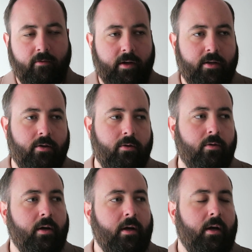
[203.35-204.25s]
When
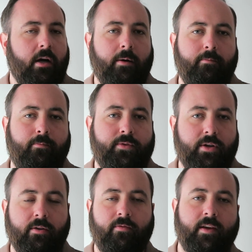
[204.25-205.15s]
you
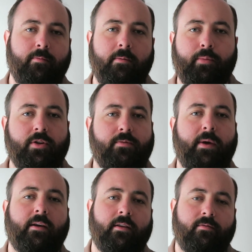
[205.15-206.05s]
observe them in
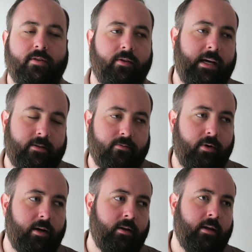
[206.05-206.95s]
perspective. So that's
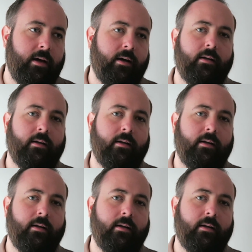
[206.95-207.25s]
one